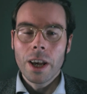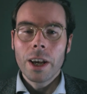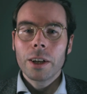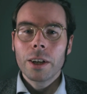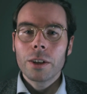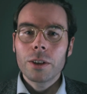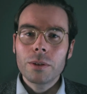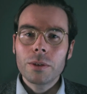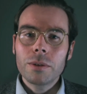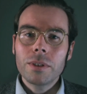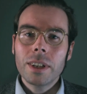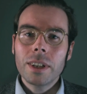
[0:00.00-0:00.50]

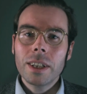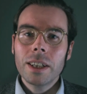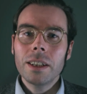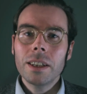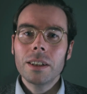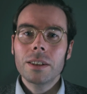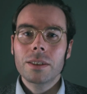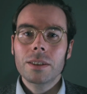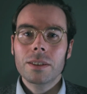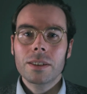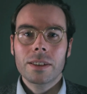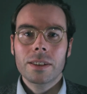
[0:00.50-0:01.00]
You need
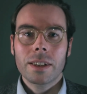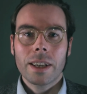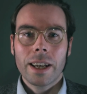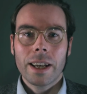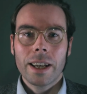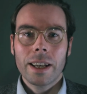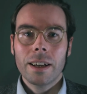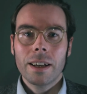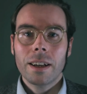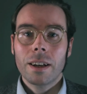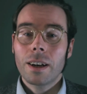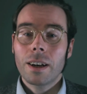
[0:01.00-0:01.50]
to
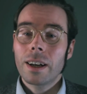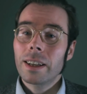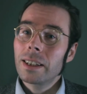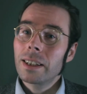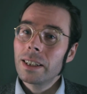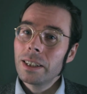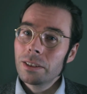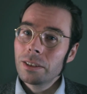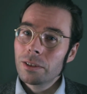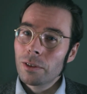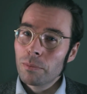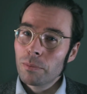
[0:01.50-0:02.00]
say, at
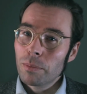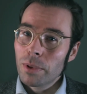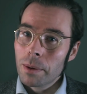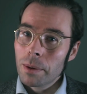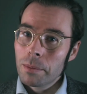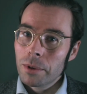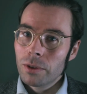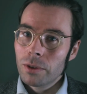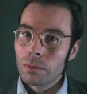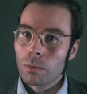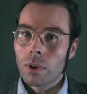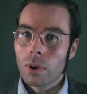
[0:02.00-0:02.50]
least of
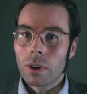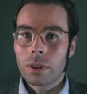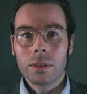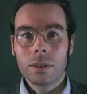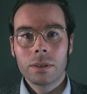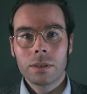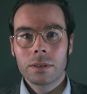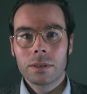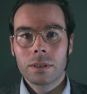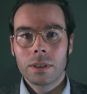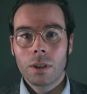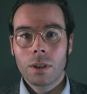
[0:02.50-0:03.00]
premise 1
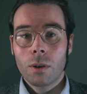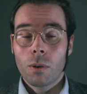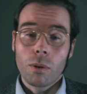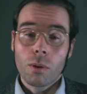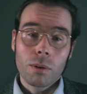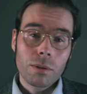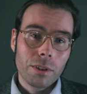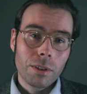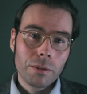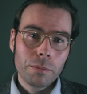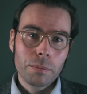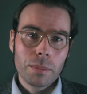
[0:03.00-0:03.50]

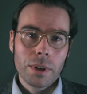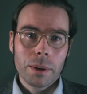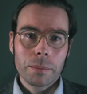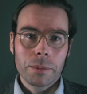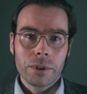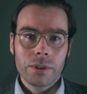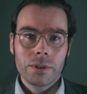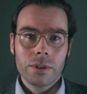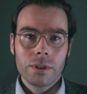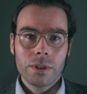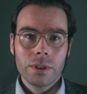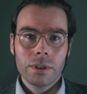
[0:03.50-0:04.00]
or of
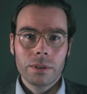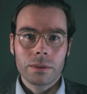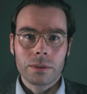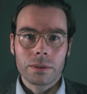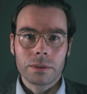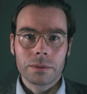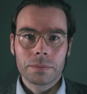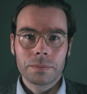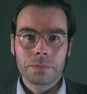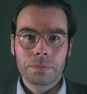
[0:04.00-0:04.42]
premise 2,